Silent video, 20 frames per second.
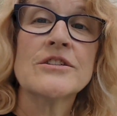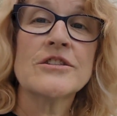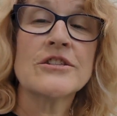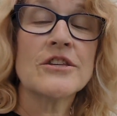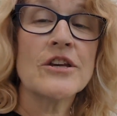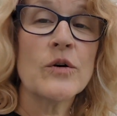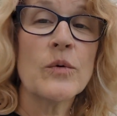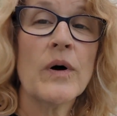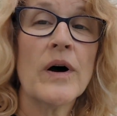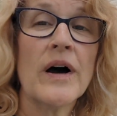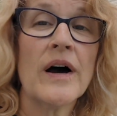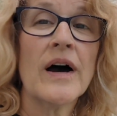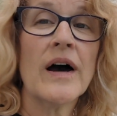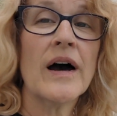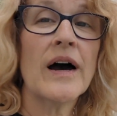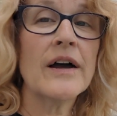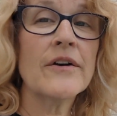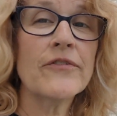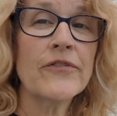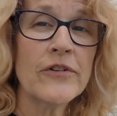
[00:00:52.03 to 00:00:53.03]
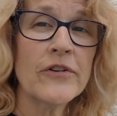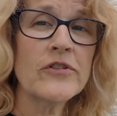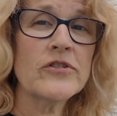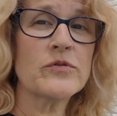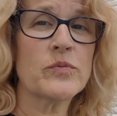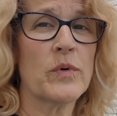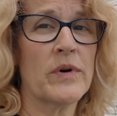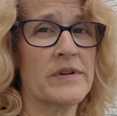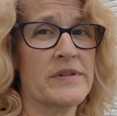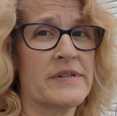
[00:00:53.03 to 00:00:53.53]
So I
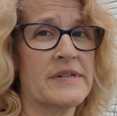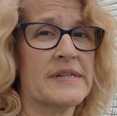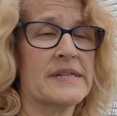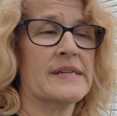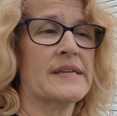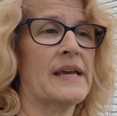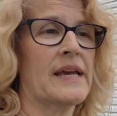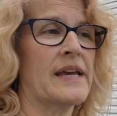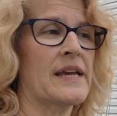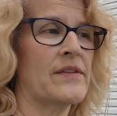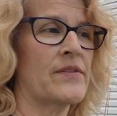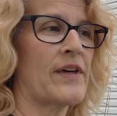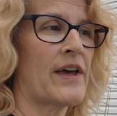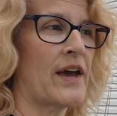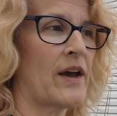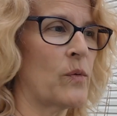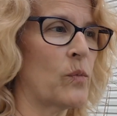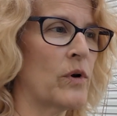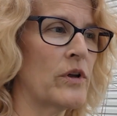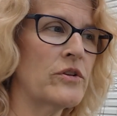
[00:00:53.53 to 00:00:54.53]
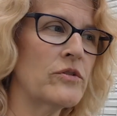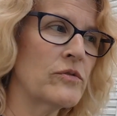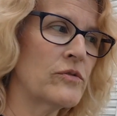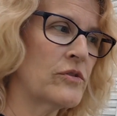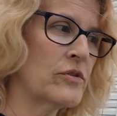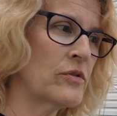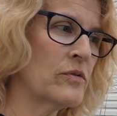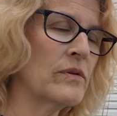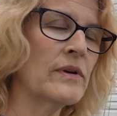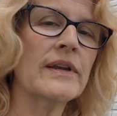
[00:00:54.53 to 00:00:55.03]
first want to say that when you
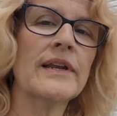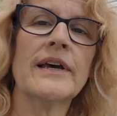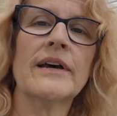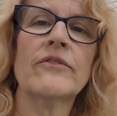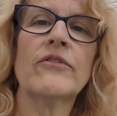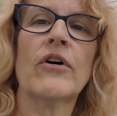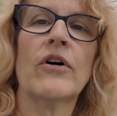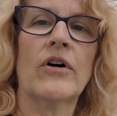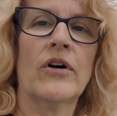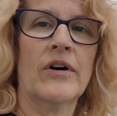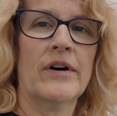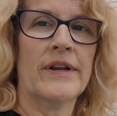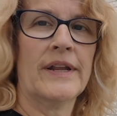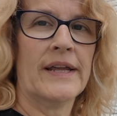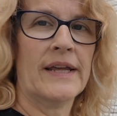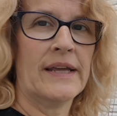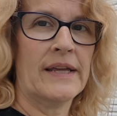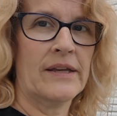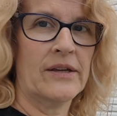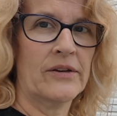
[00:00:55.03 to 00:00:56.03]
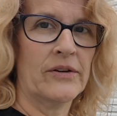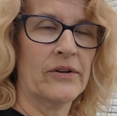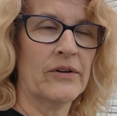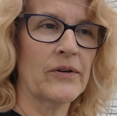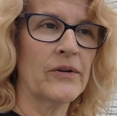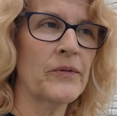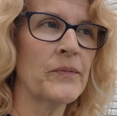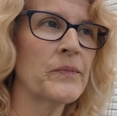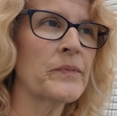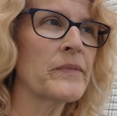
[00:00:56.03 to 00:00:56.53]
do live on a
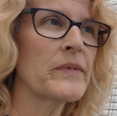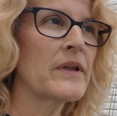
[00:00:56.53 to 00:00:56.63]
hill,